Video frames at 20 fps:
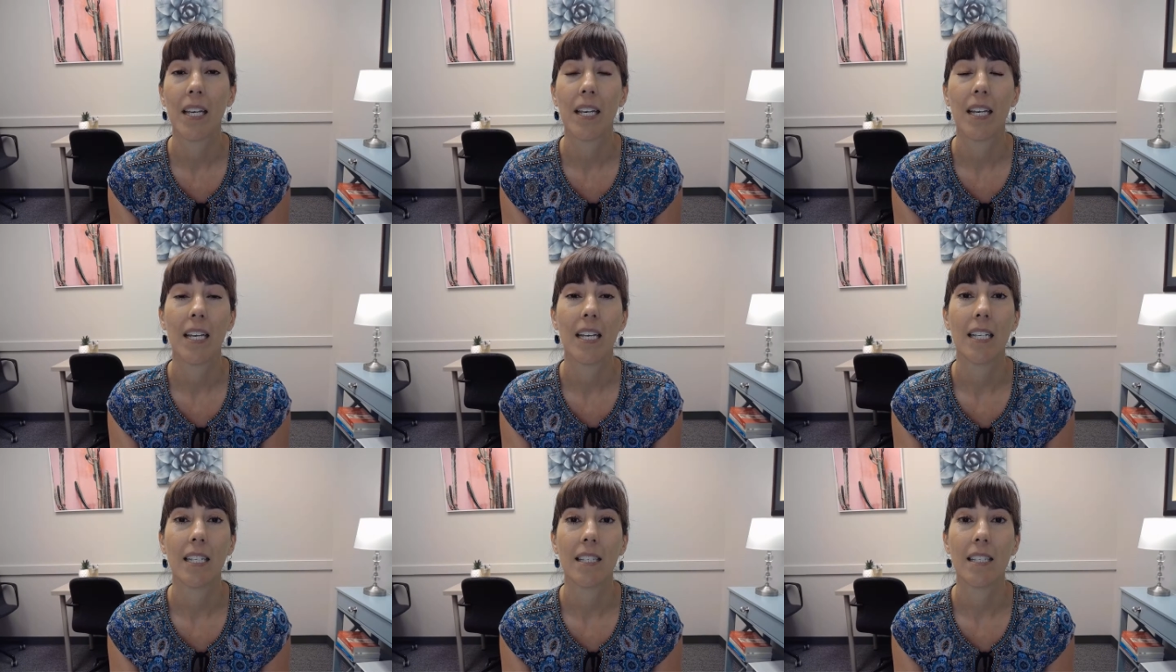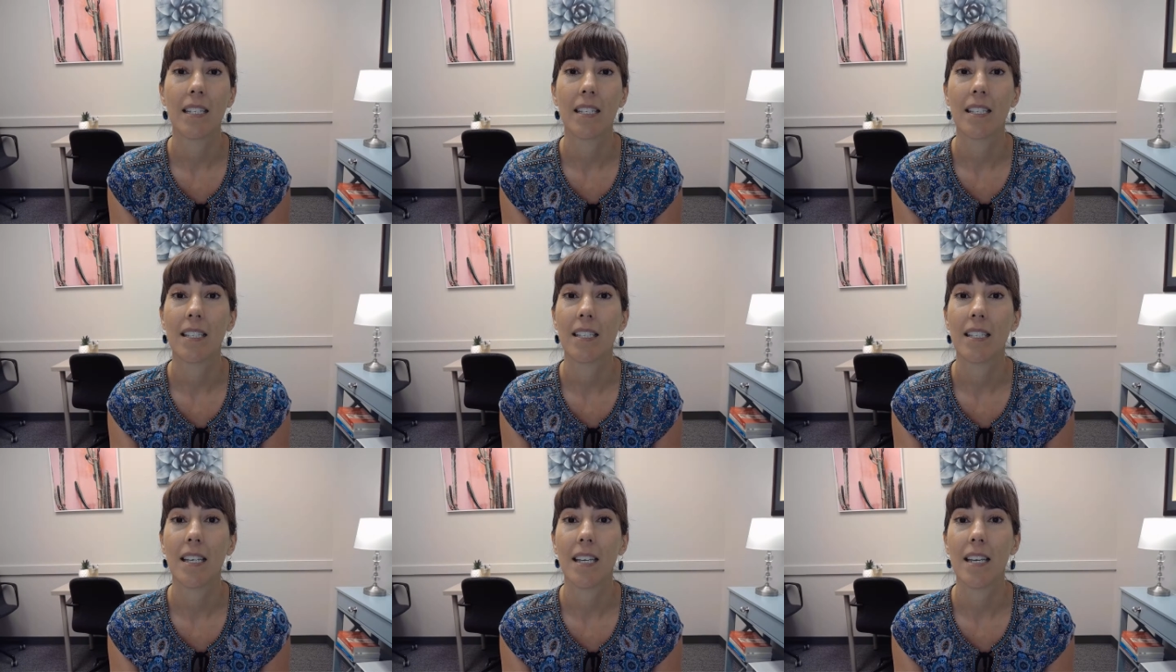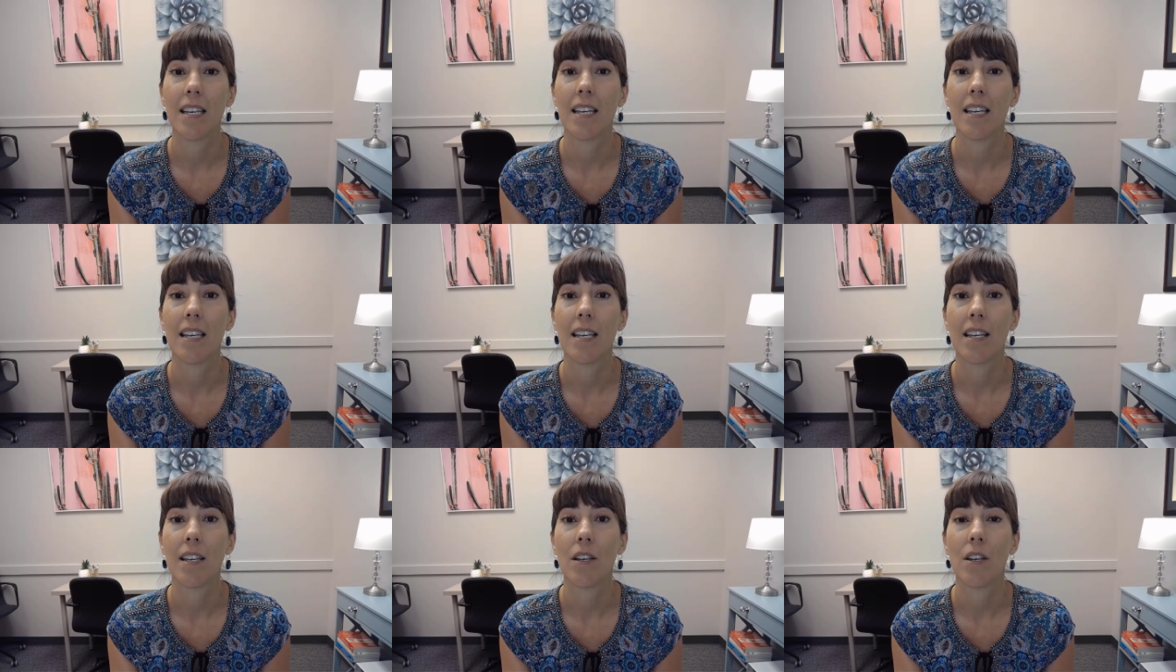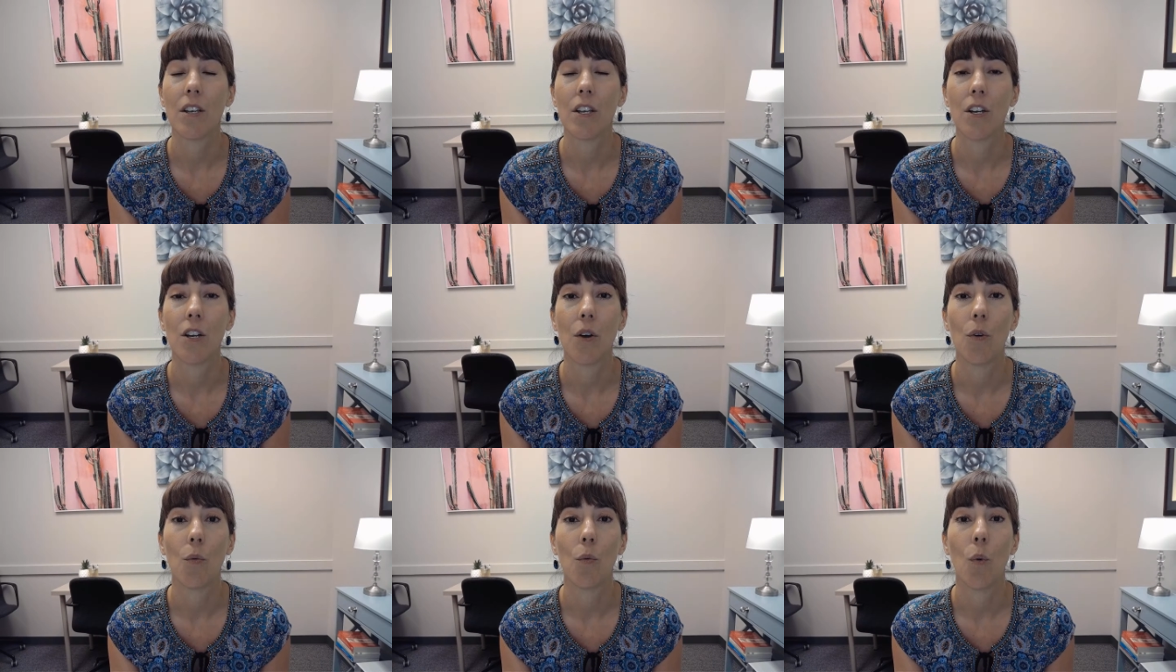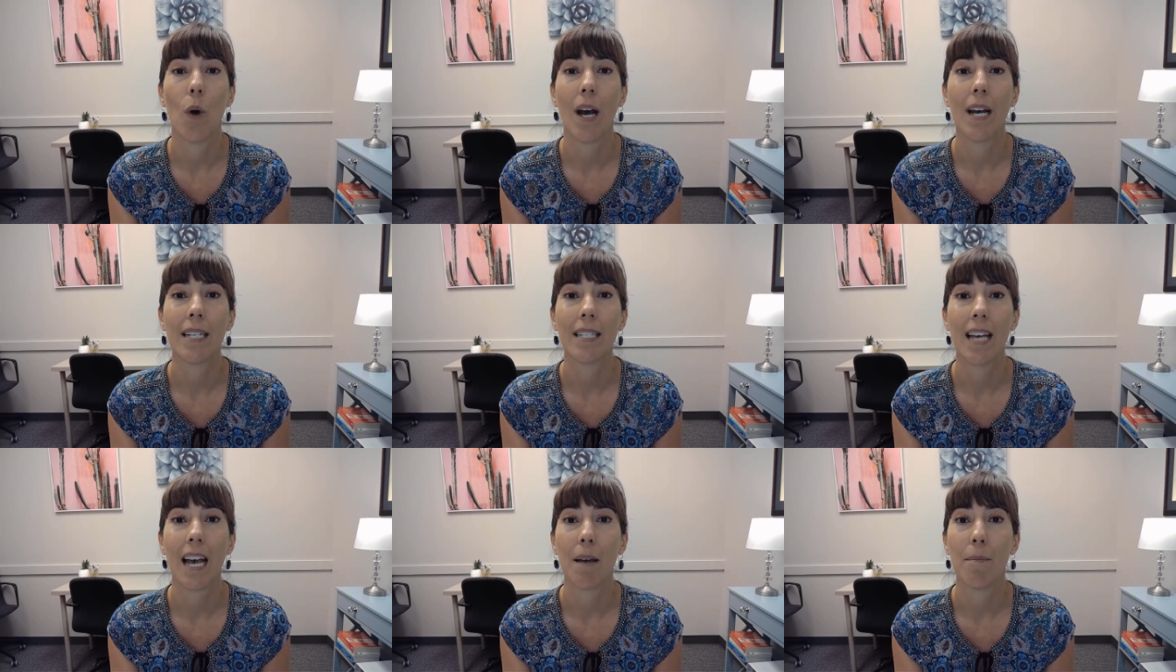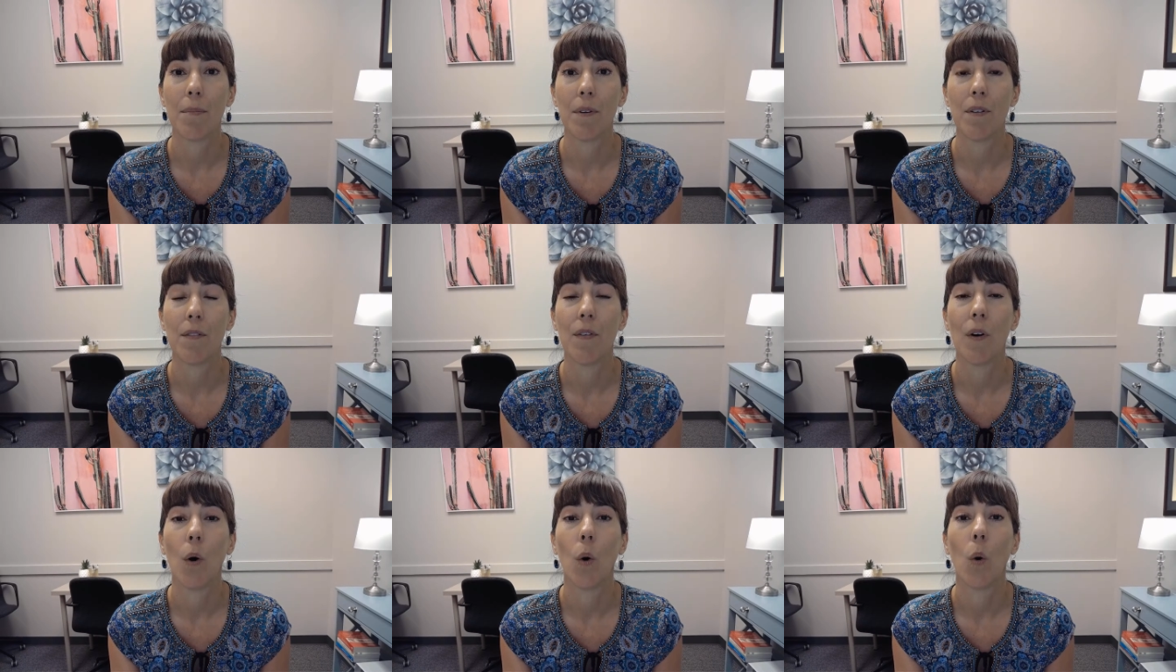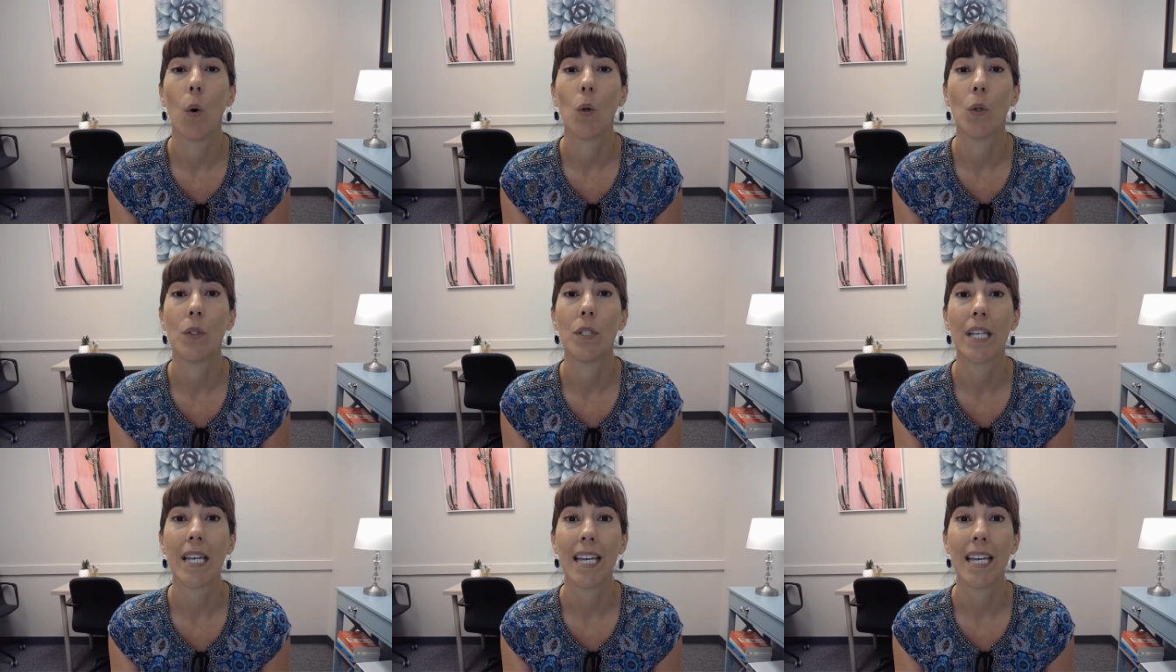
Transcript: It's to see, what type of old